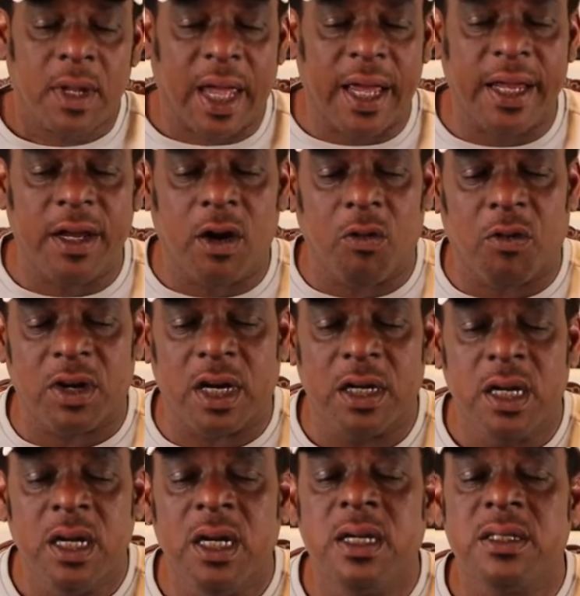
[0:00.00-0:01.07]
And he don't want
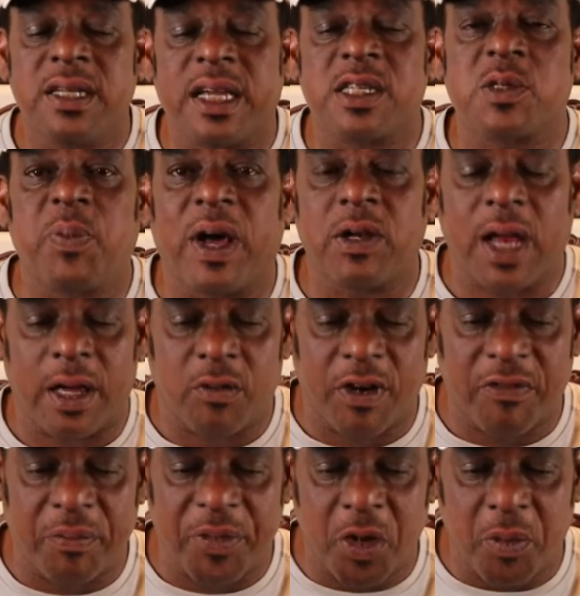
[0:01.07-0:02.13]
to take the spotlight
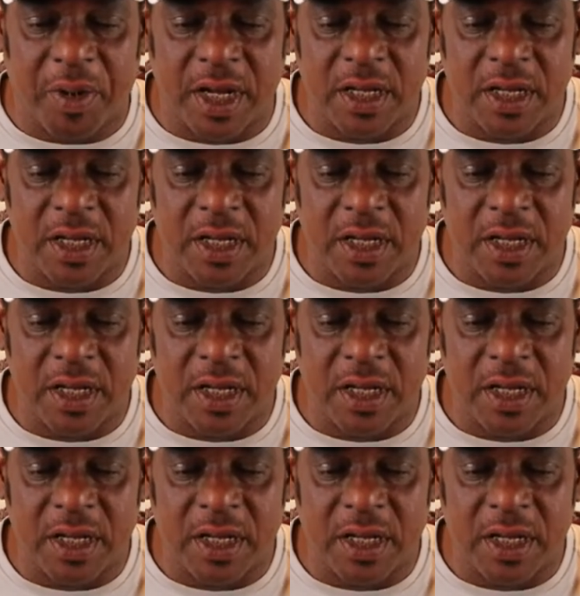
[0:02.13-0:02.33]
away from you.